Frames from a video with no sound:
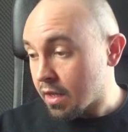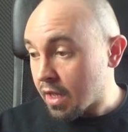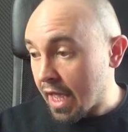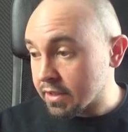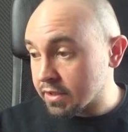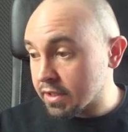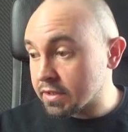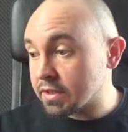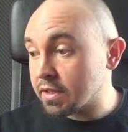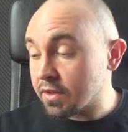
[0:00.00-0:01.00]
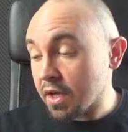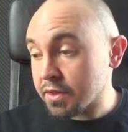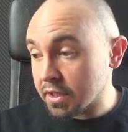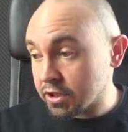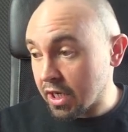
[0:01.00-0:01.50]
As you can see,
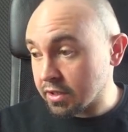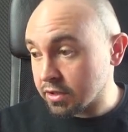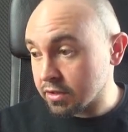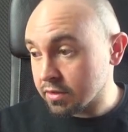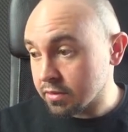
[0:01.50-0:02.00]
nothing changed,